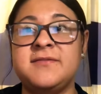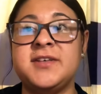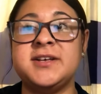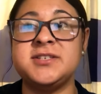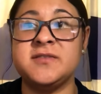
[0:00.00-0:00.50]

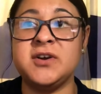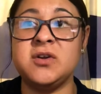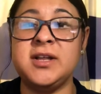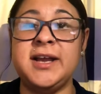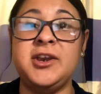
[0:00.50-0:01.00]

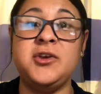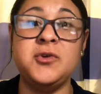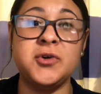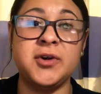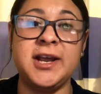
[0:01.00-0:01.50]
cervical and
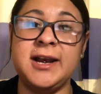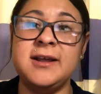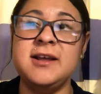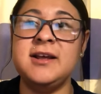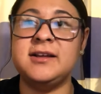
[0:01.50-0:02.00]
uterine
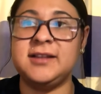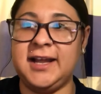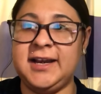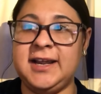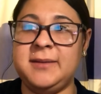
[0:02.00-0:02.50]

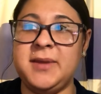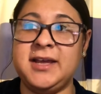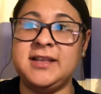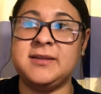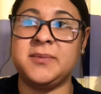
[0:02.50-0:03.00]
lining,
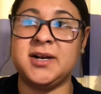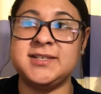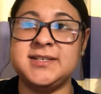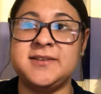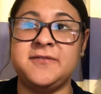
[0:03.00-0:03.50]
making the
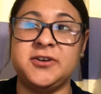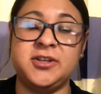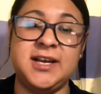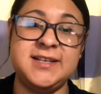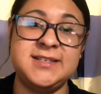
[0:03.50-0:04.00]
process of
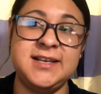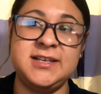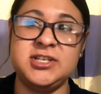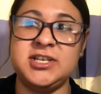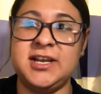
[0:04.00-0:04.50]

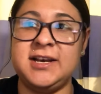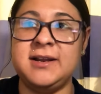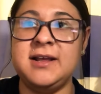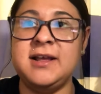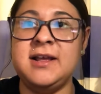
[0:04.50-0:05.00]
fertilization
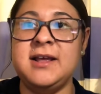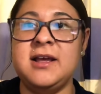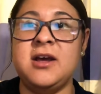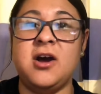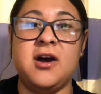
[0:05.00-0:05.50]

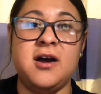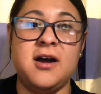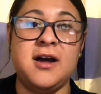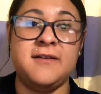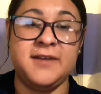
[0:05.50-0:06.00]

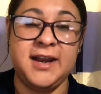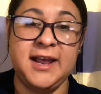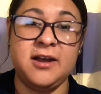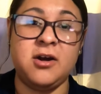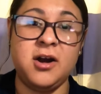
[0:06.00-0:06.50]
of an
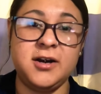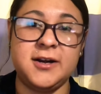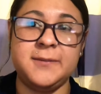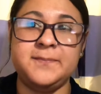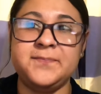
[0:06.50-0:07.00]
egg harder.
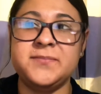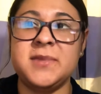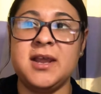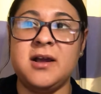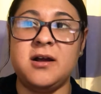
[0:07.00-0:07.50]

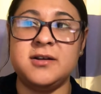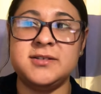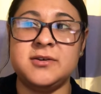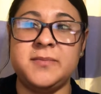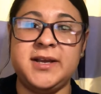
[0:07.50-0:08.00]

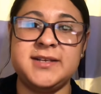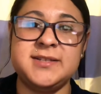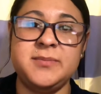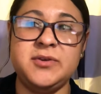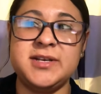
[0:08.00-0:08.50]
Also, because
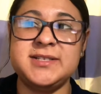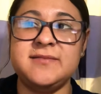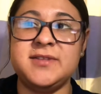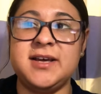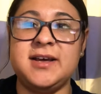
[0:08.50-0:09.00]
the mucus
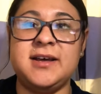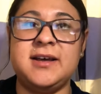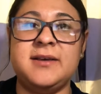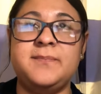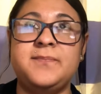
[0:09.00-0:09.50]
of
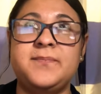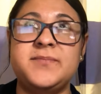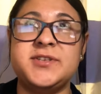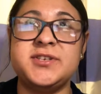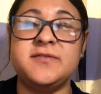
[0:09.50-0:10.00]
the
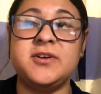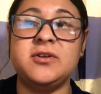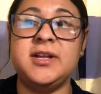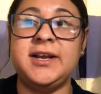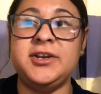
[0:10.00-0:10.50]

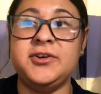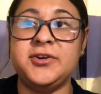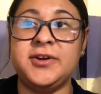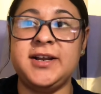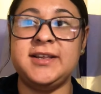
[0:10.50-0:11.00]
cervical and
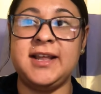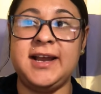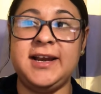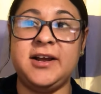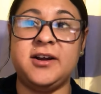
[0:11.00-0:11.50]
uterine
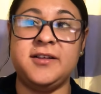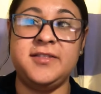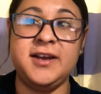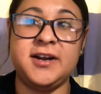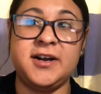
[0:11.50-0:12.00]
lining are
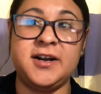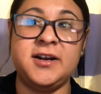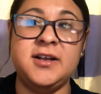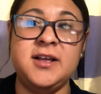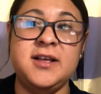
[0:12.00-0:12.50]
thicker,
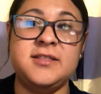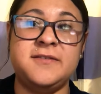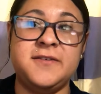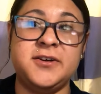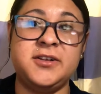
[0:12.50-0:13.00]
the
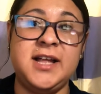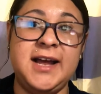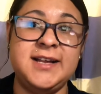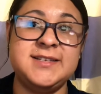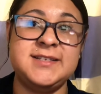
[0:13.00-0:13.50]

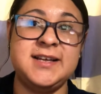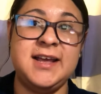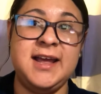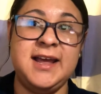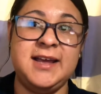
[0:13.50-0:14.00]
fertilized
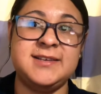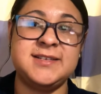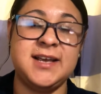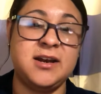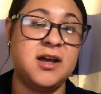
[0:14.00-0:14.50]
eggs
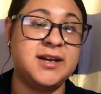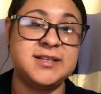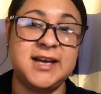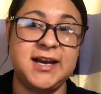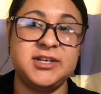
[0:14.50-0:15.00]
cannot
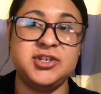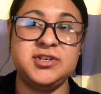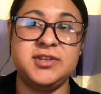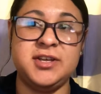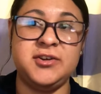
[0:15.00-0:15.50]
attach
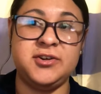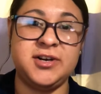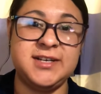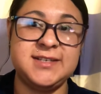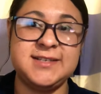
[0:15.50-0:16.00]
to the
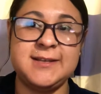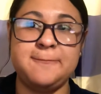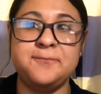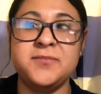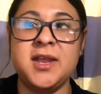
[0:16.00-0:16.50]
uterus.
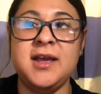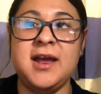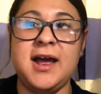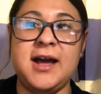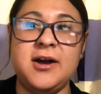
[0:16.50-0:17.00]

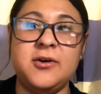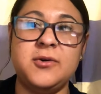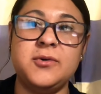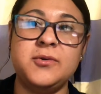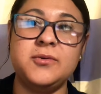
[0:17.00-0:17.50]

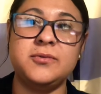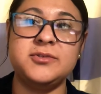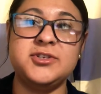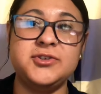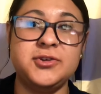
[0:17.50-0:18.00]
How
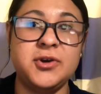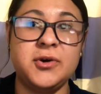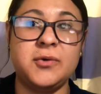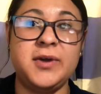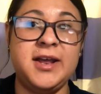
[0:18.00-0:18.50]
to
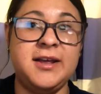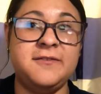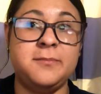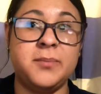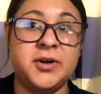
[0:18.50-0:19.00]
know
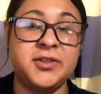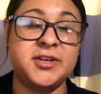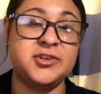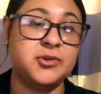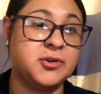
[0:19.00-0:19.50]
if birth
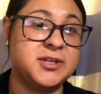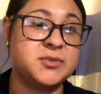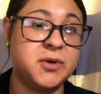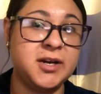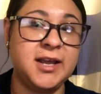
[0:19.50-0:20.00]
control
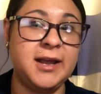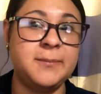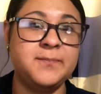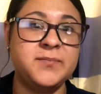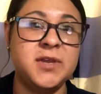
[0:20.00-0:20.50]
is working?
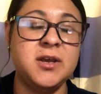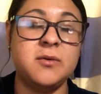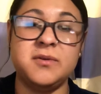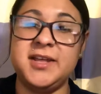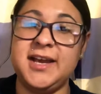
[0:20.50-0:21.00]

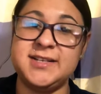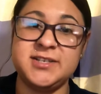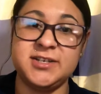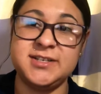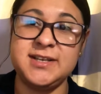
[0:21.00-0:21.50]
Well, the
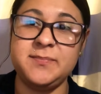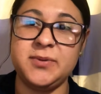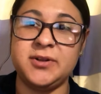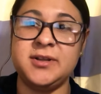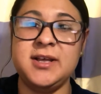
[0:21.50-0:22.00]
answer is
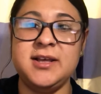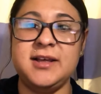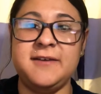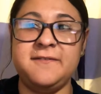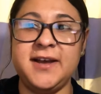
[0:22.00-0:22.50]
simple.
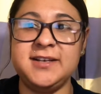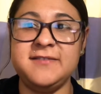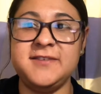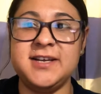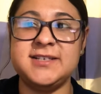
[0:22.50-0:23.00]

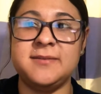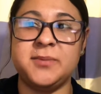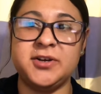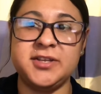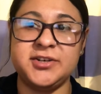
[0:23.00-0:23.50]
Effectiveness of
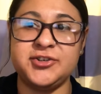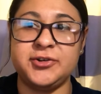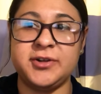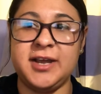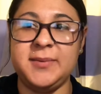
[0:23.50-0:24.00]
birth
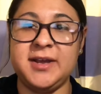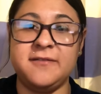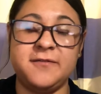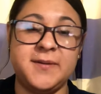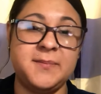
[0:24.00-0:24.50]
control can be
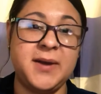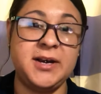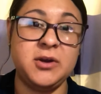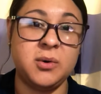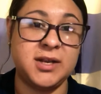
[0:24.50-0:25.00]
confirmed by
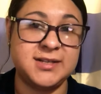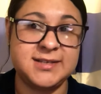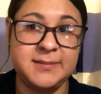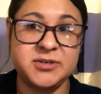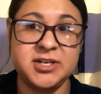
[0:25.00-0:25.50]
no
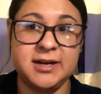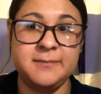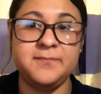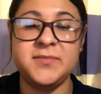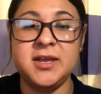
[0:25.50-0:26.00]
conception,
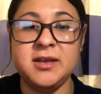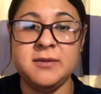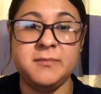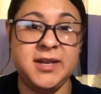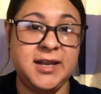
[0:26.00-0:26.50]

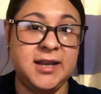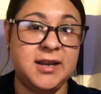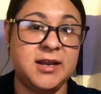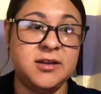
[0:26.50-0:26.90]
meaning